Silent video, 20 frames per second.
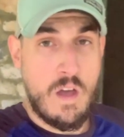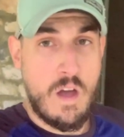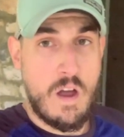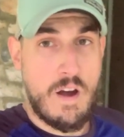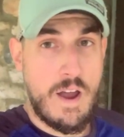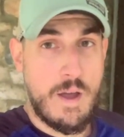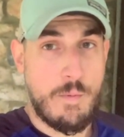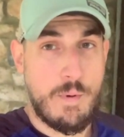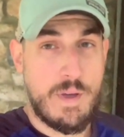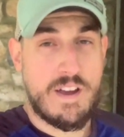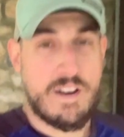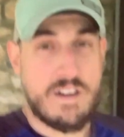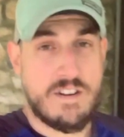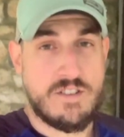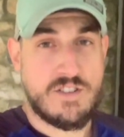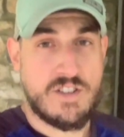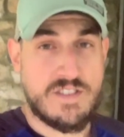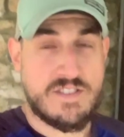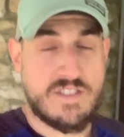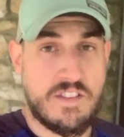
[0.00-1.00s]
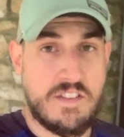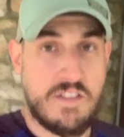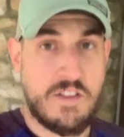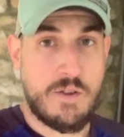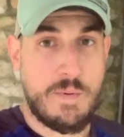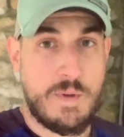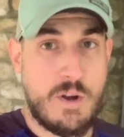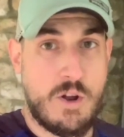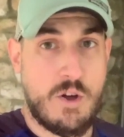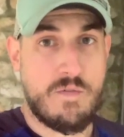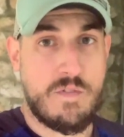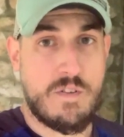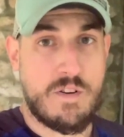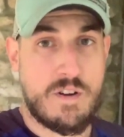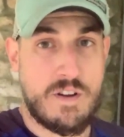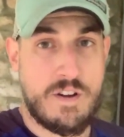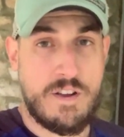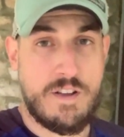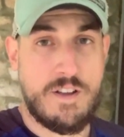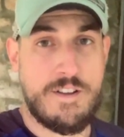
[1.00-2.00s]
All right, we are just a little bit
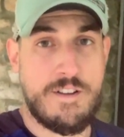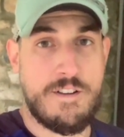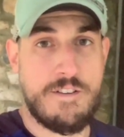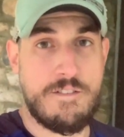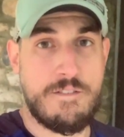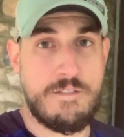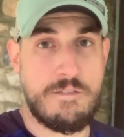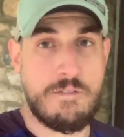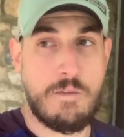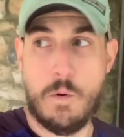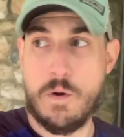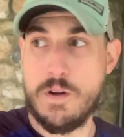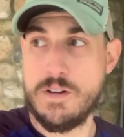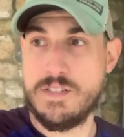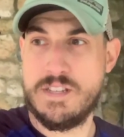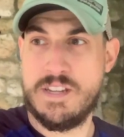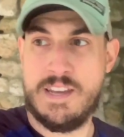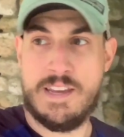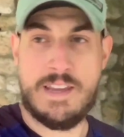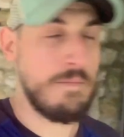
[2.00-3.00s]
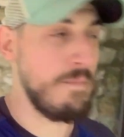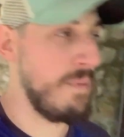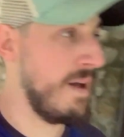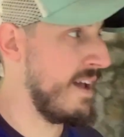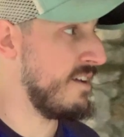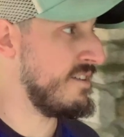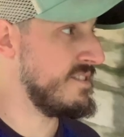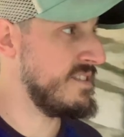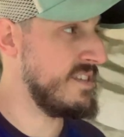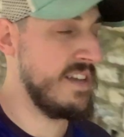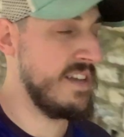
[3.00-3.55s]
over 14 miles